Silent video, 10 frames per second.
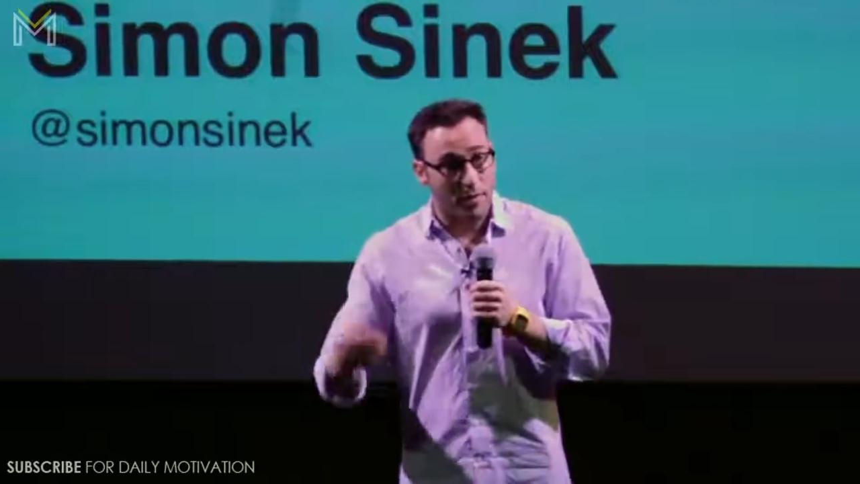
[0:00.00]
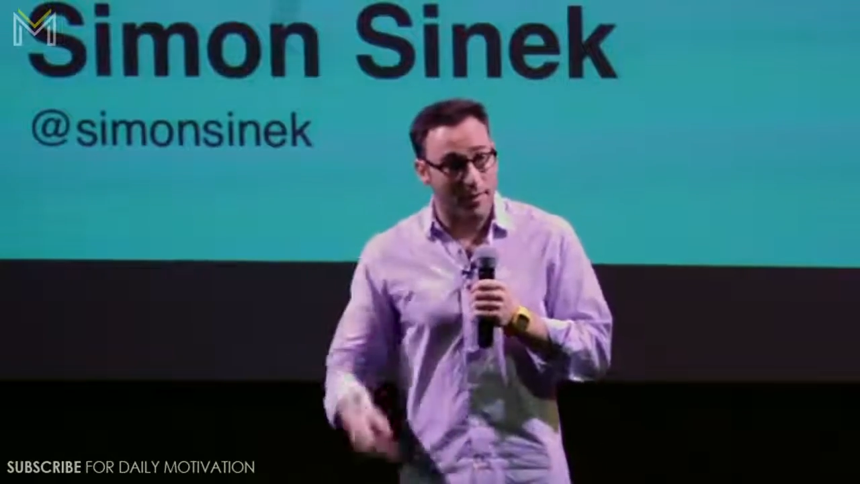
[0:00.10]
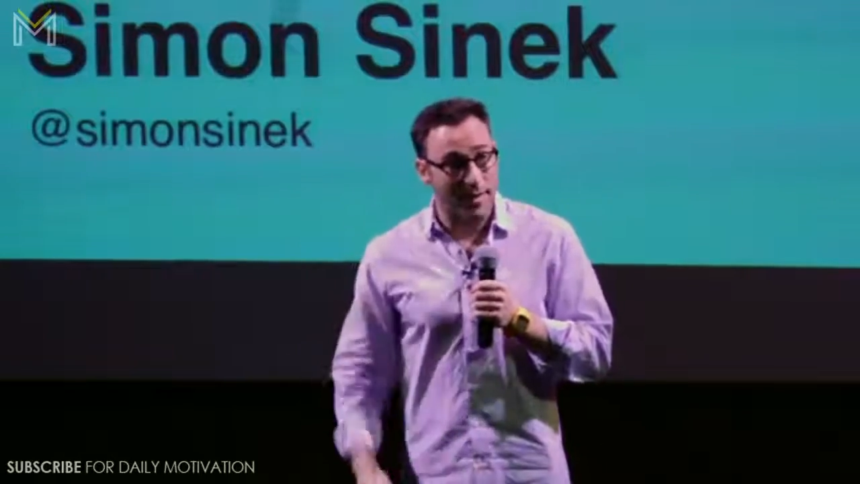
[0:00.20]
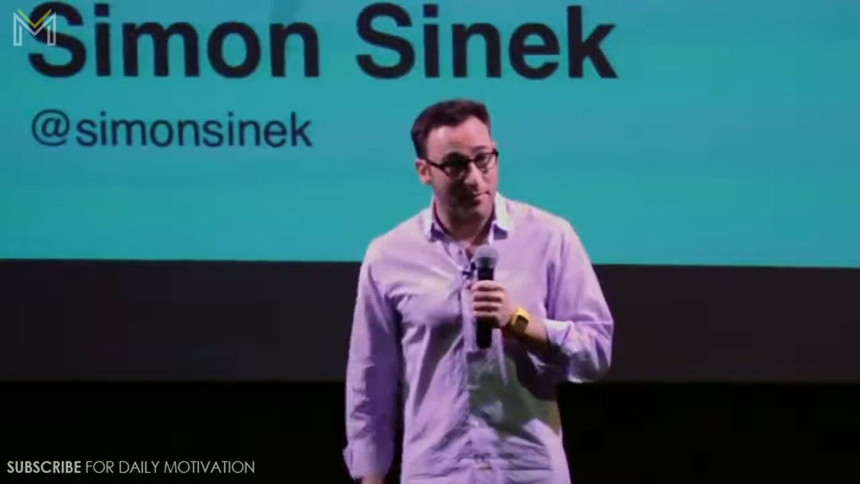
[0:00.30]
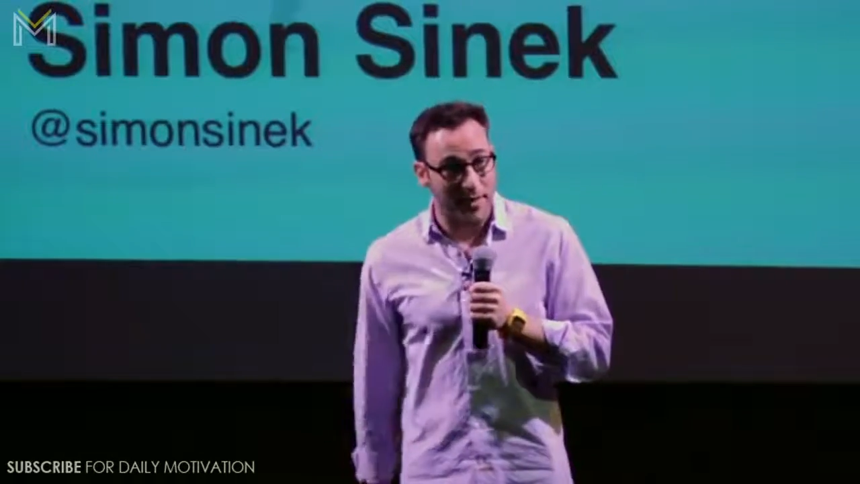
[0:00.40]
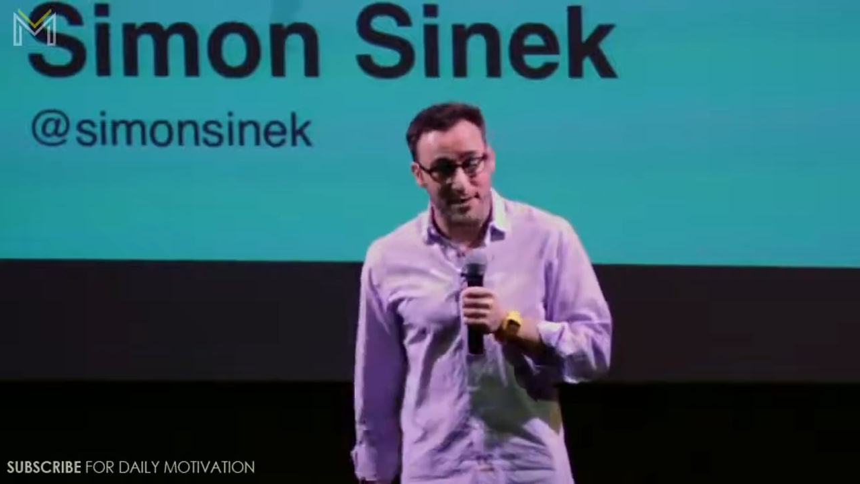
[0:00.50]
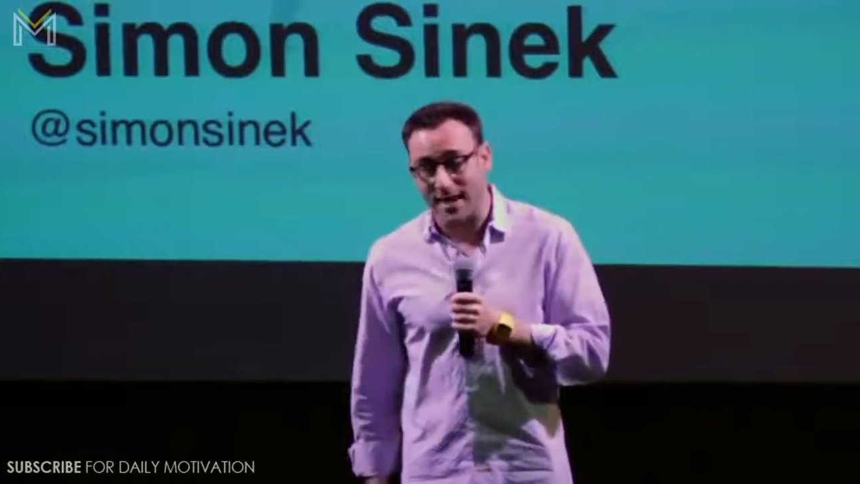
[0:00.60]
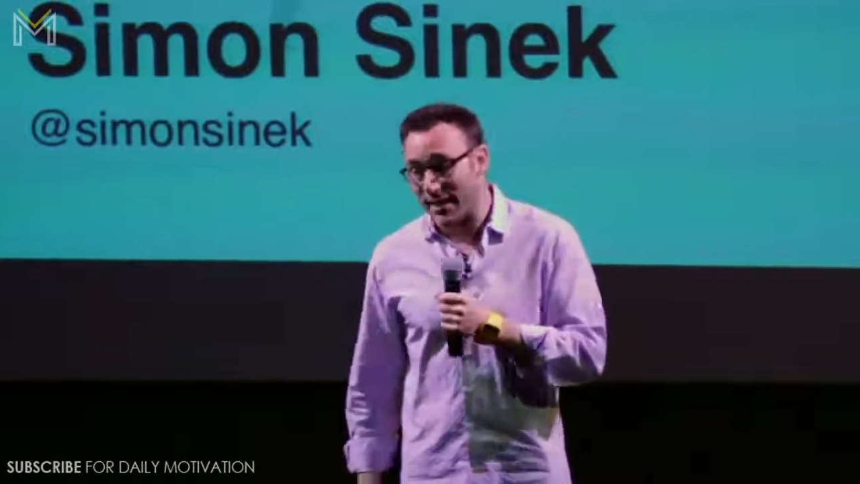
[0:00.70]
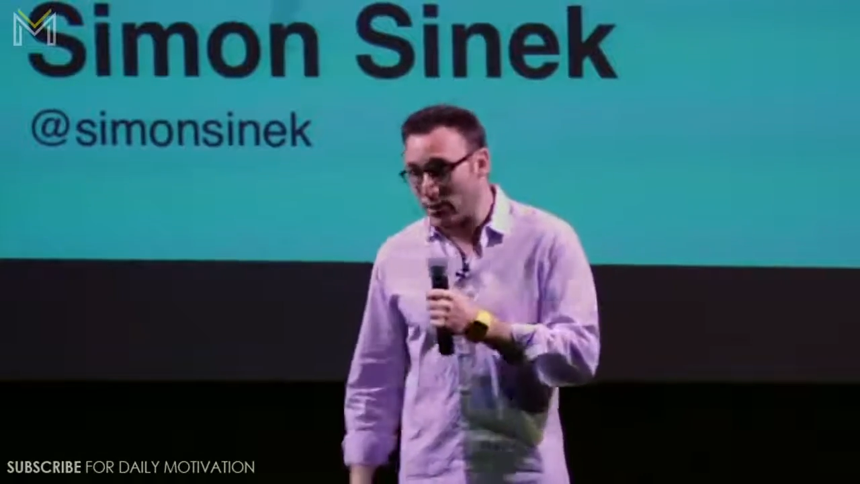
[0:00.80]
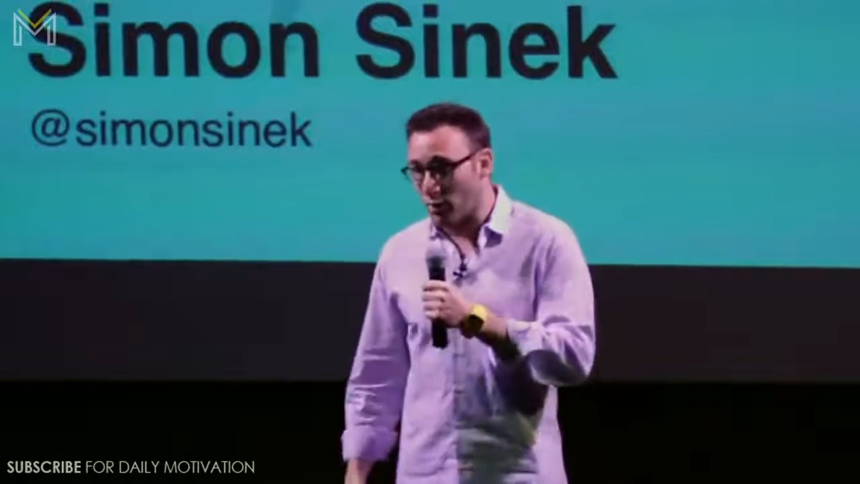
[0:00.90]
but that means
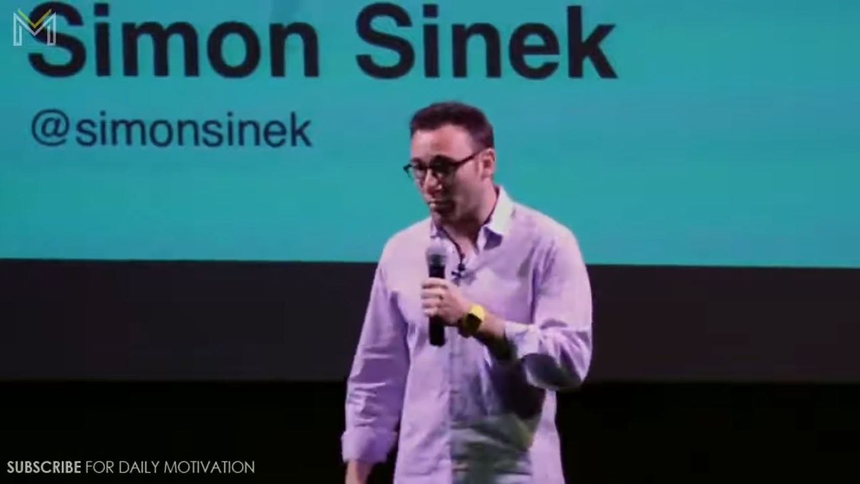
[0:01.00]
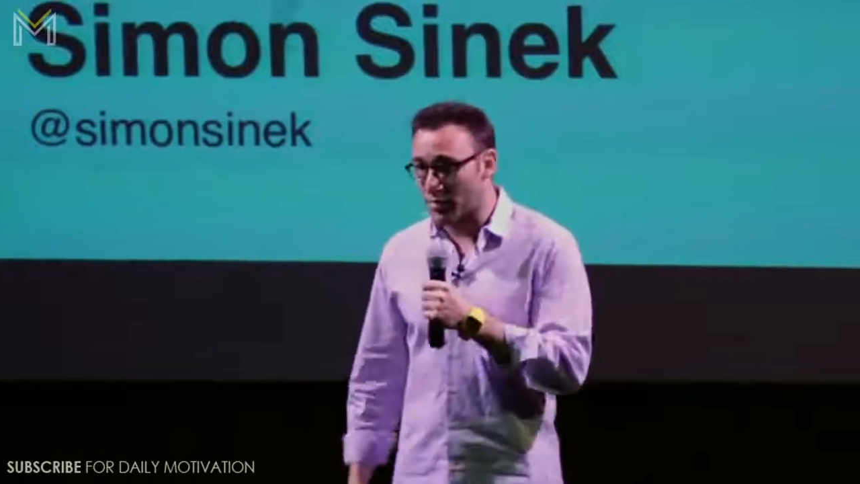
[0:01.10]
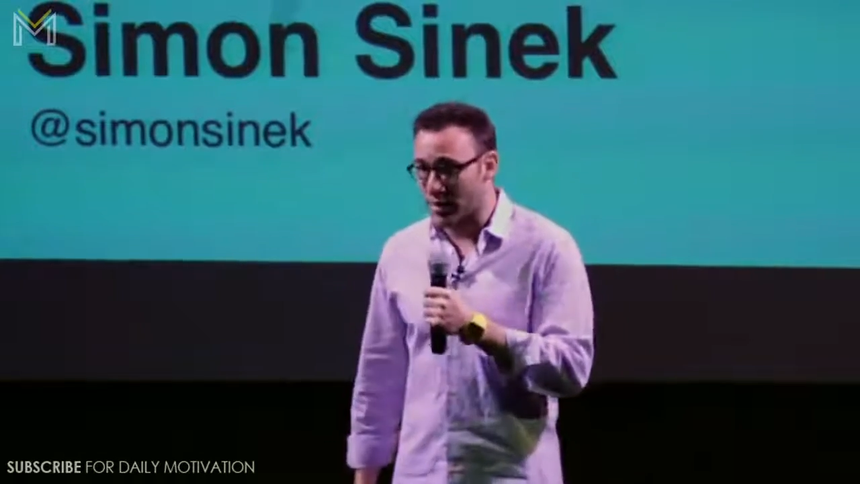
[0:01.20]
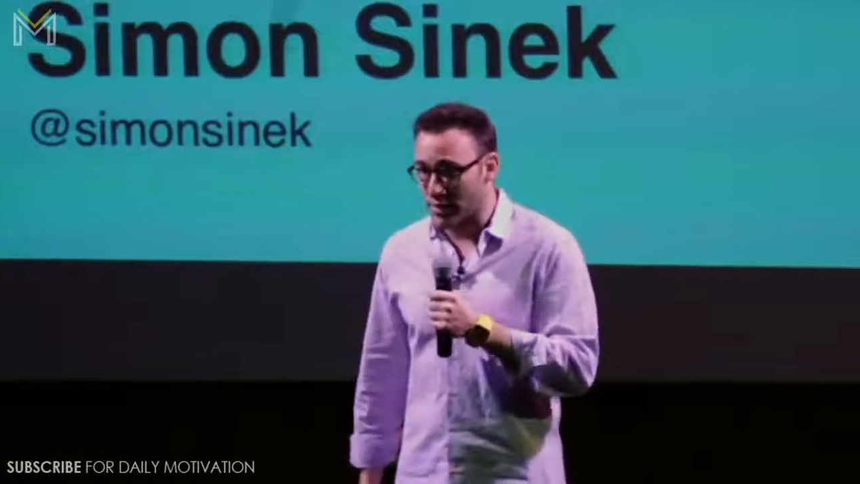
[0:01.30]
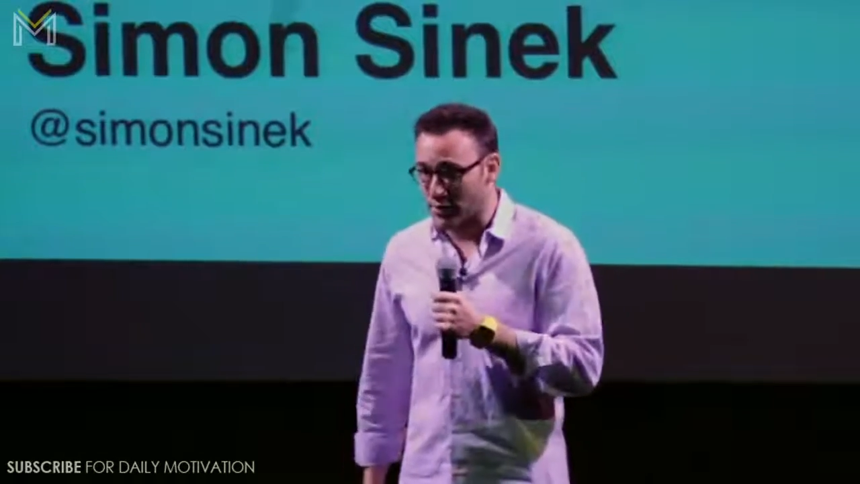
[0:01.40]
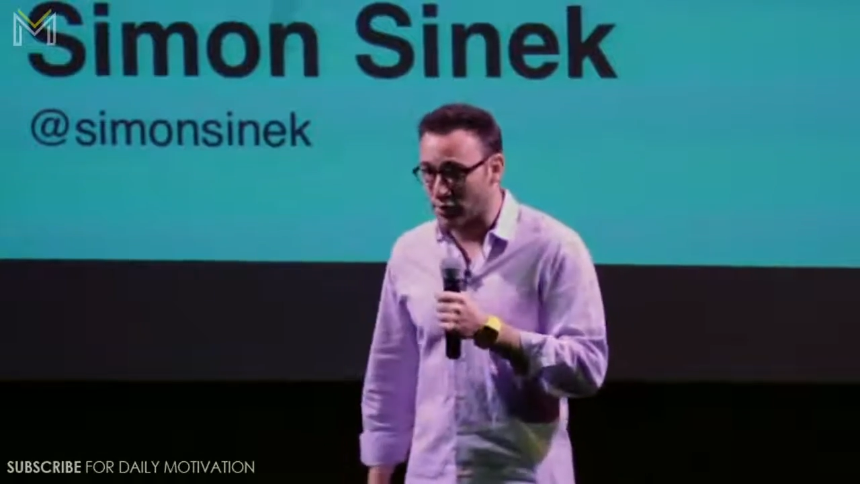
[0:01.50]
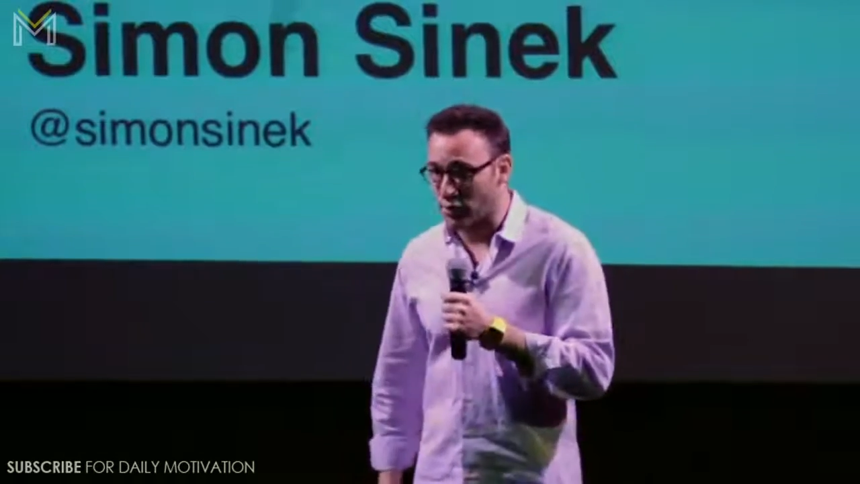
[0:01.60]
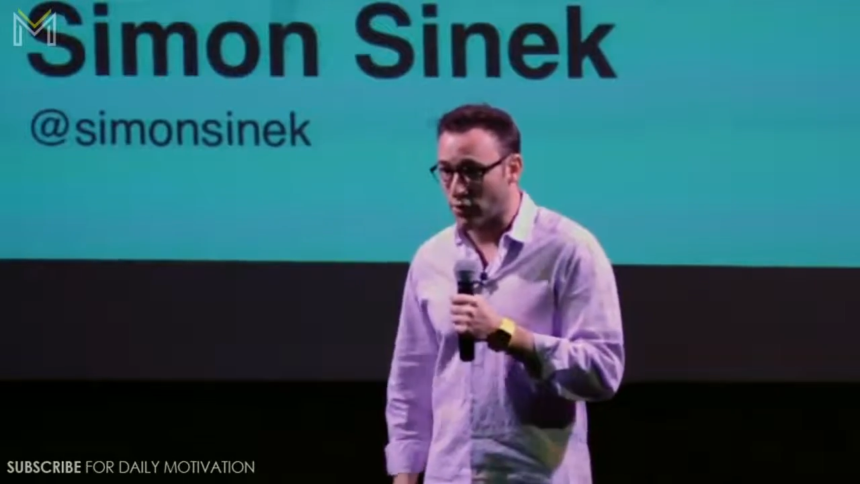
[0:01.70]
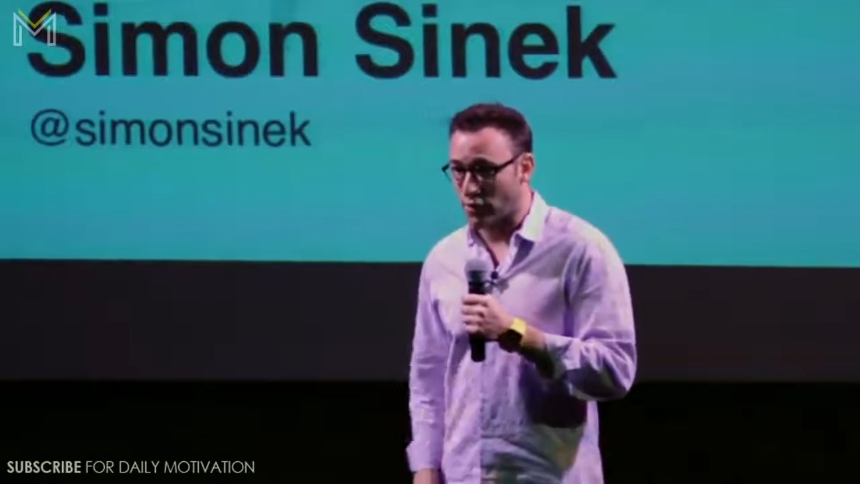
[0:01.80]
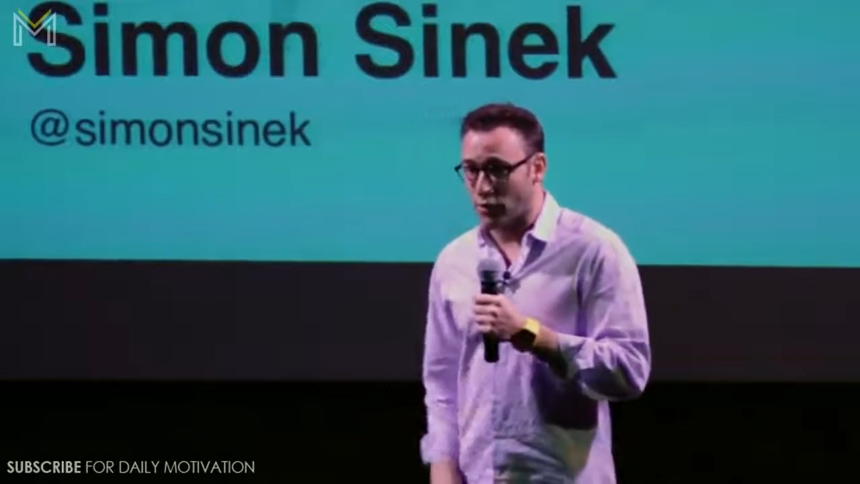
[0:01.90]
91% are still
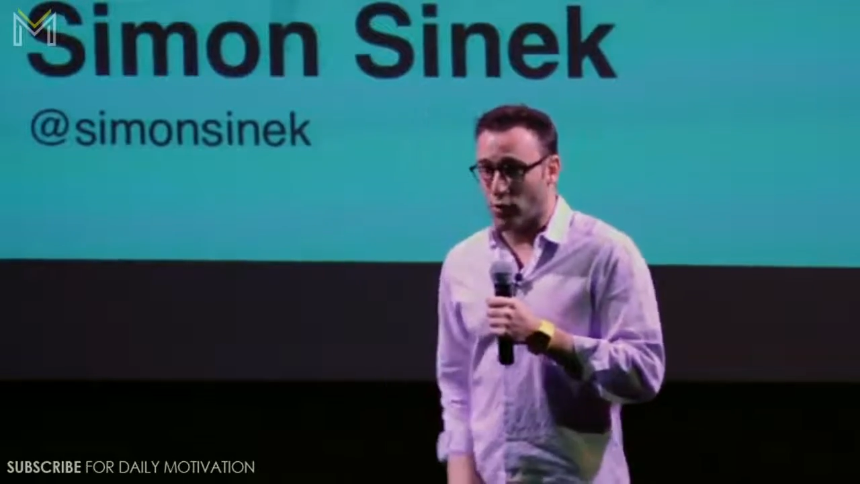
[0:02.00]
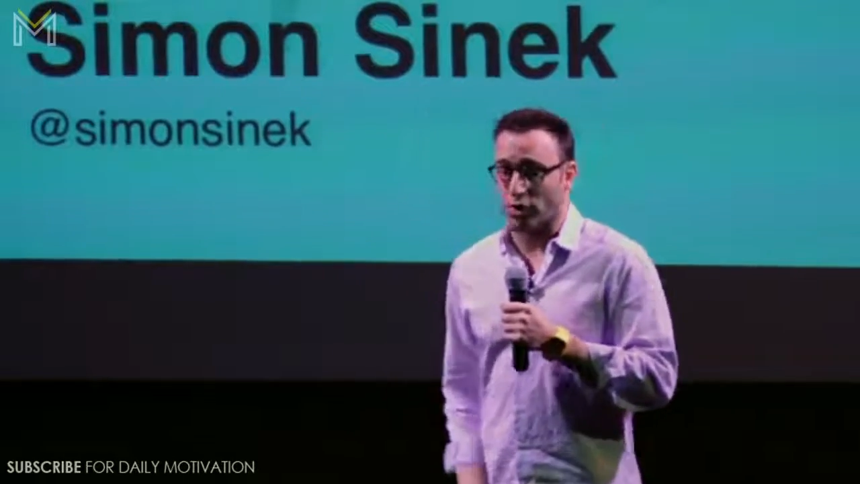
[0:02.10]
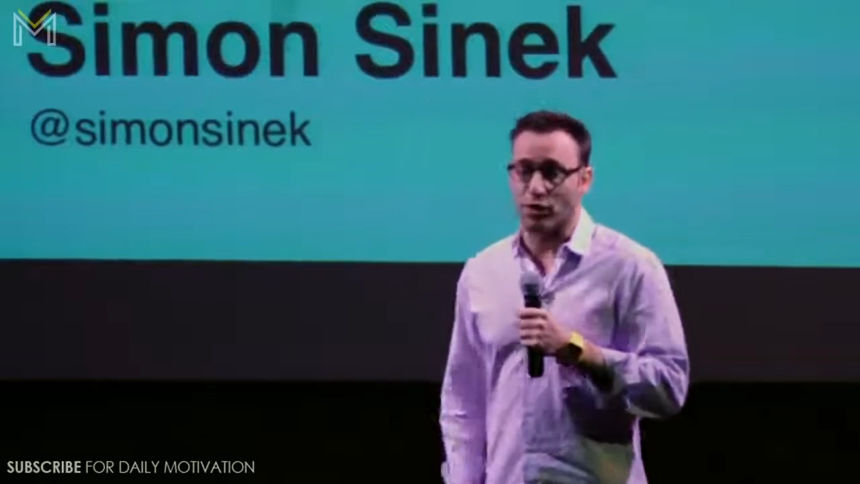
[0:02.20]
going to work.